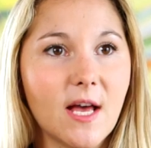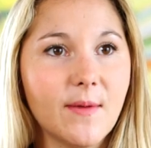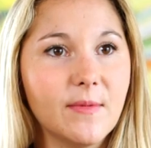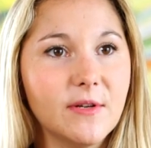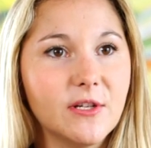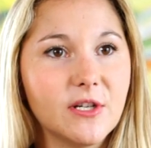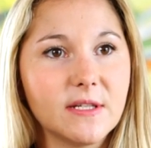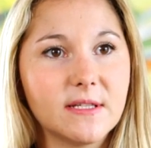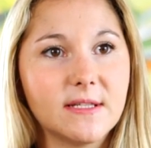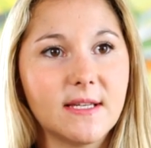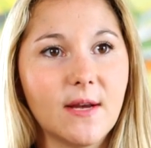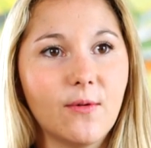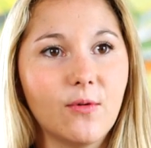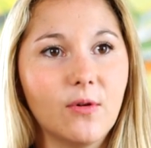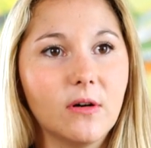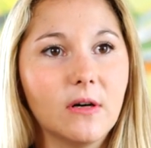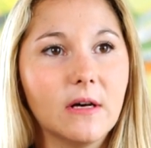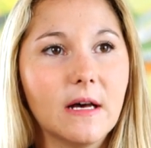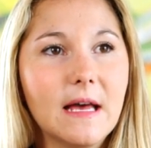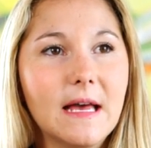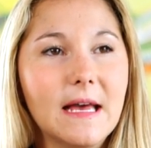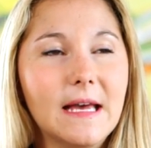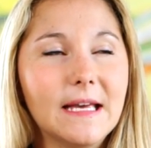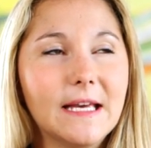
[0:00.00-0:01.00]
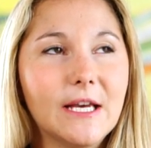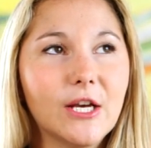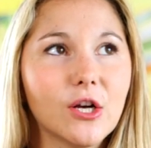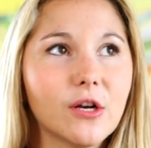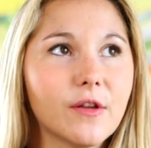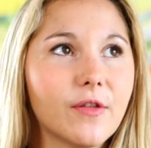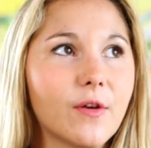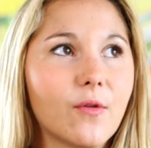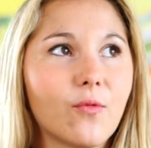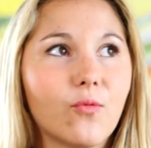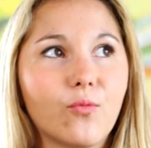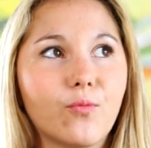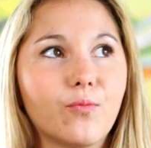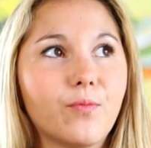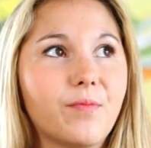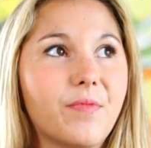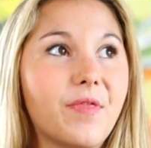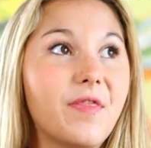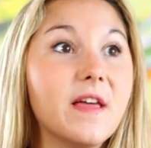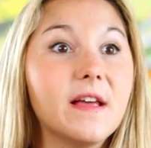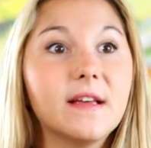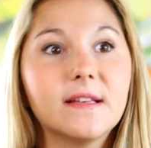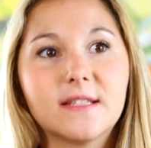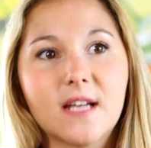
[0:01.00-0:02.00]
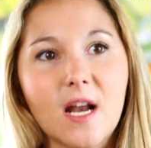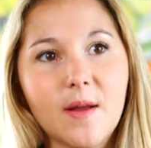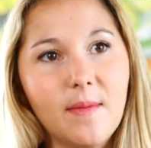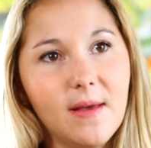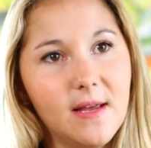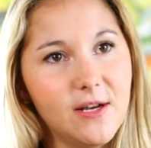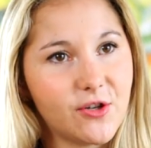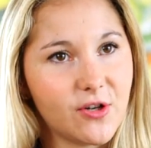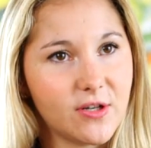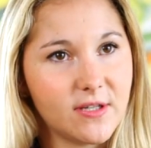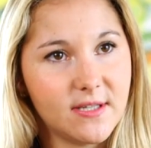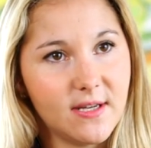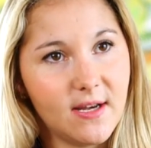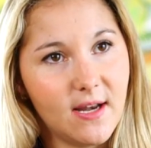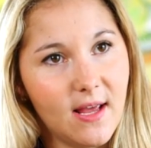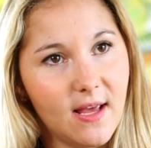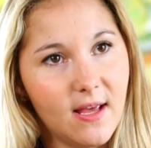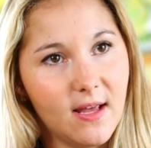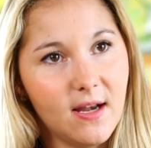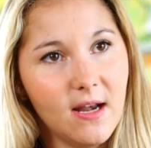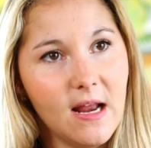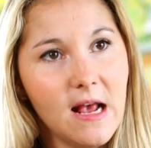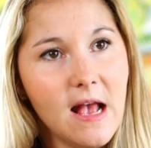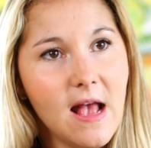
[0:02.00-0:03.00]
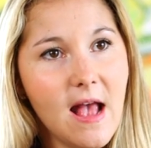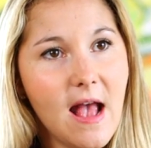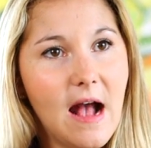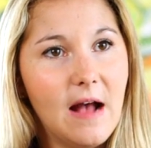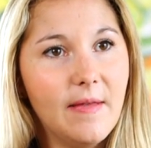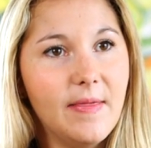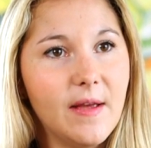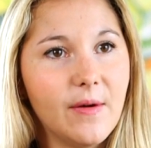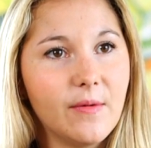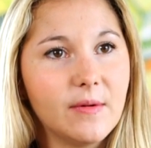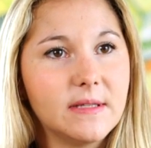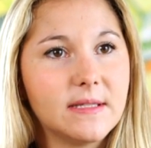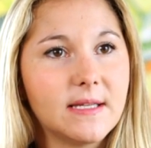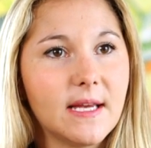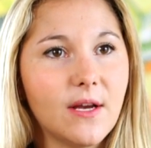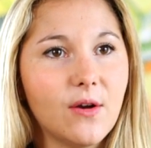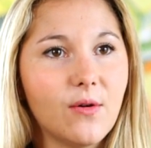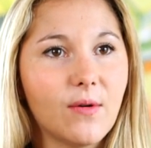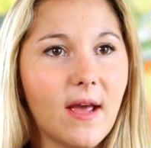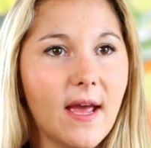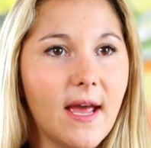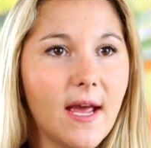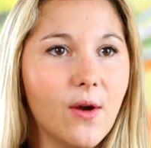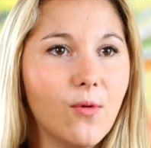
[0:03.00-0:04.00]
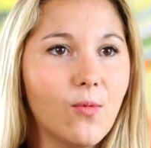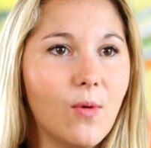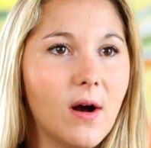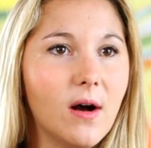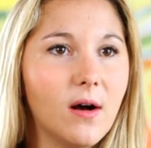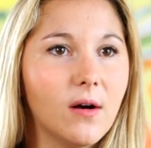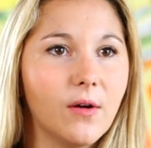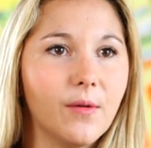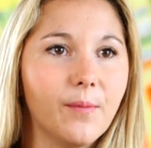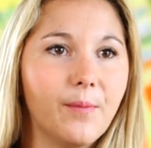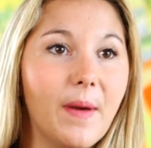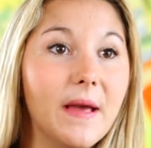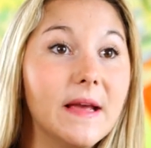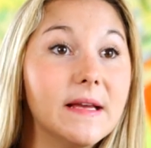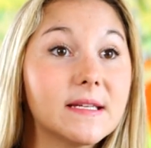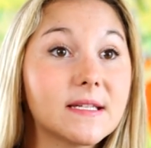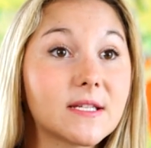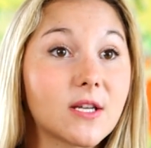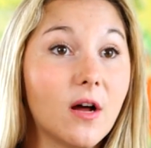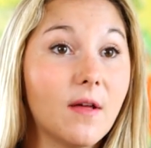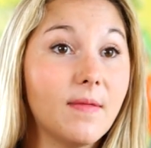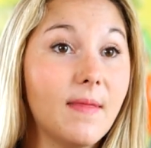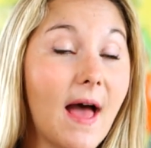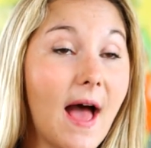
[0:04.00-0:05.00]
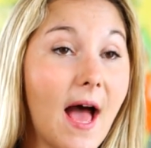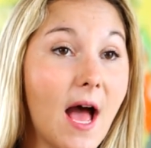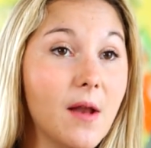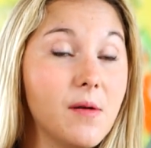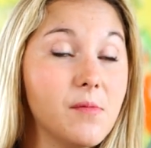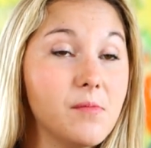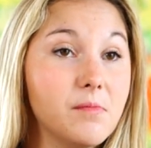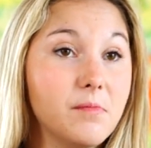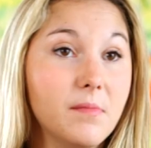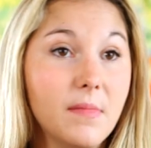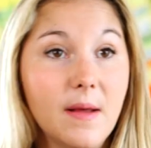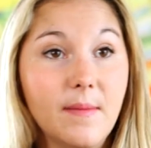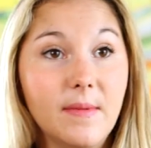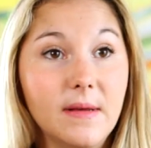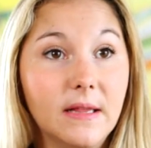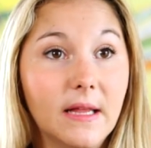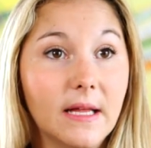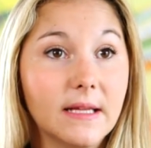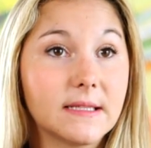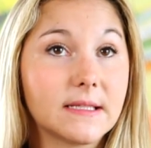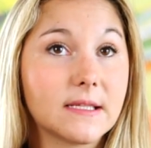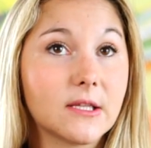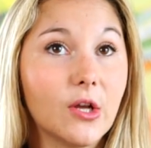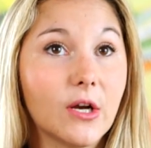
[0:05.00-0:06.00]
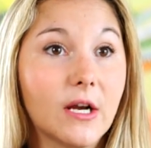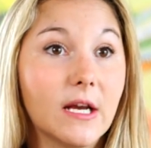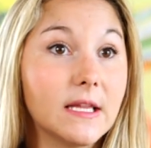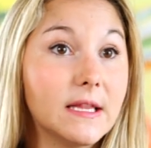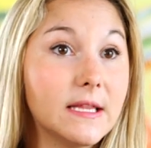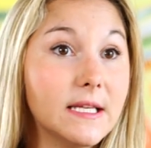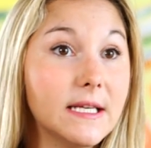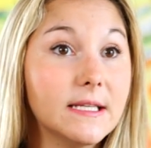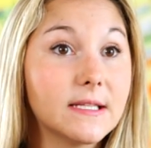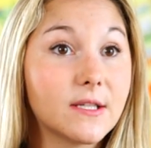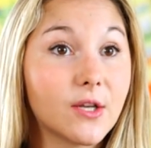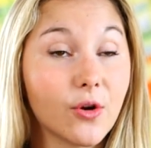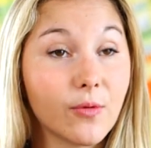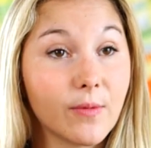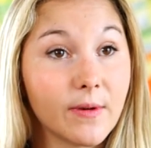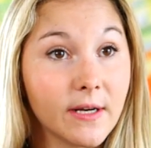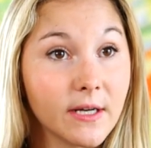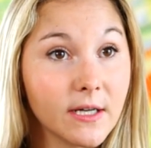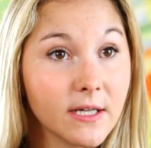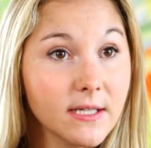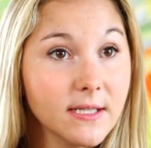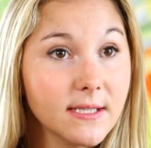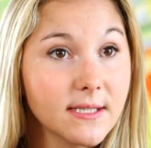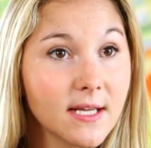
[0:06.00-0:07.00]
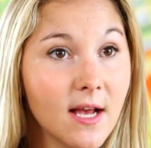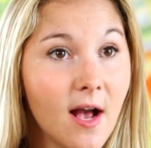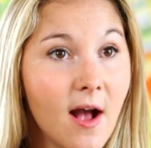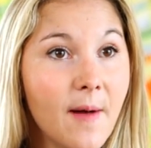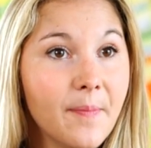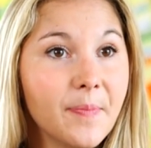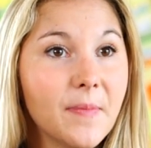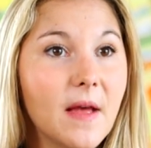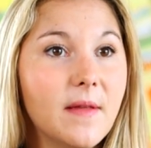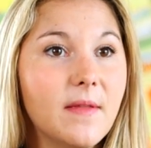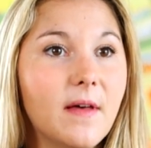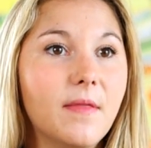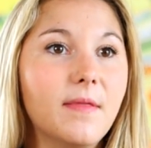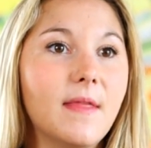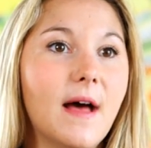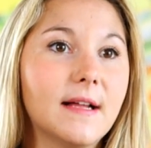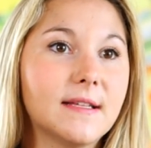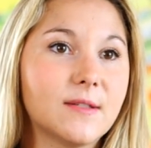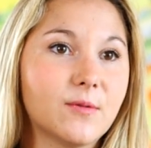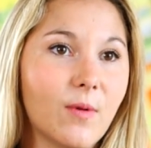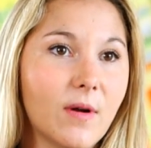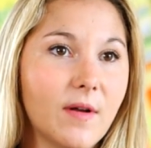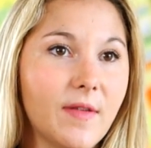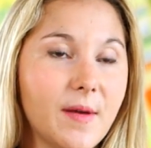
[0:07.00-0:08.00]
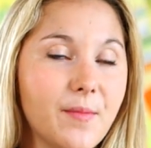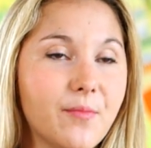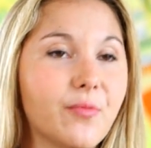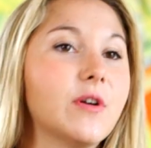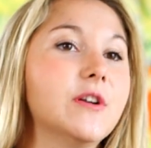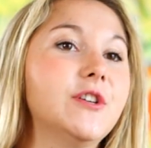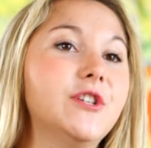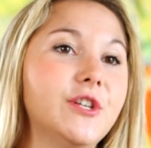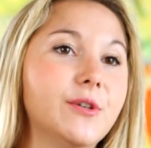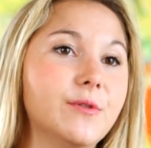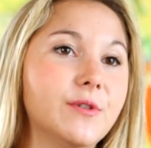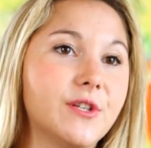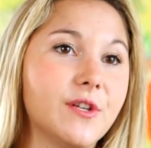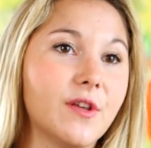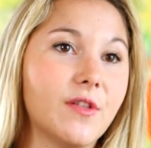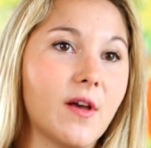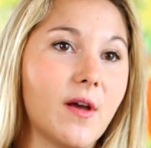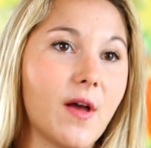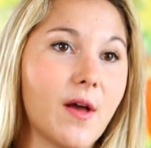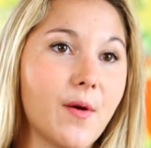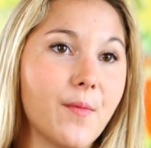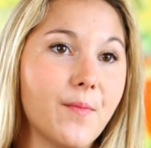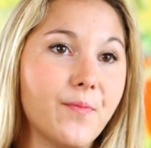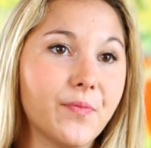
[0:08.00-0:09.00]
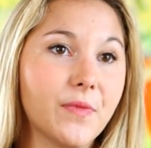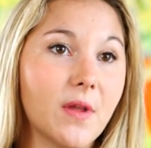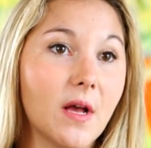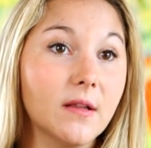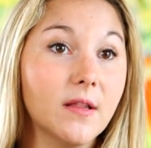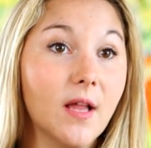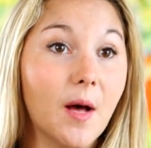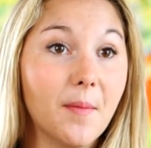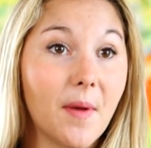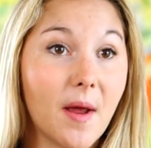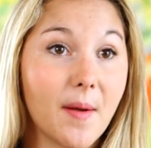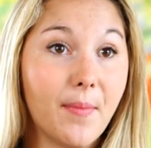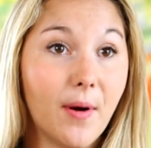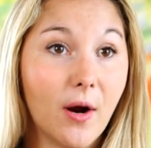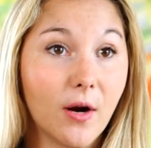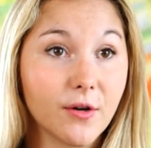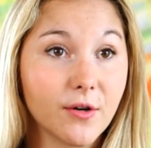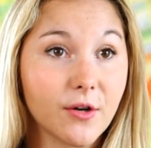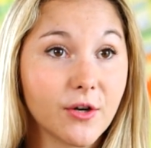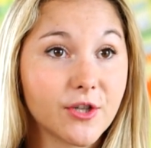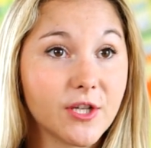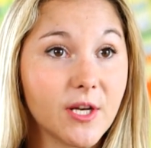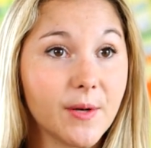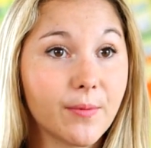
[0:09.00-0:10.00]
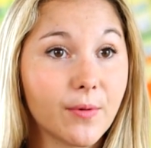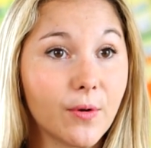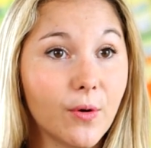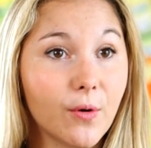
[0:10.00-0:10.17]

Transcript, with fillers: them and just say, well, here are the things that I'm interested in. And they would say, okay, well, based on that, maybe let's look at these careers. And then that's where they bridge you to the alumni partnership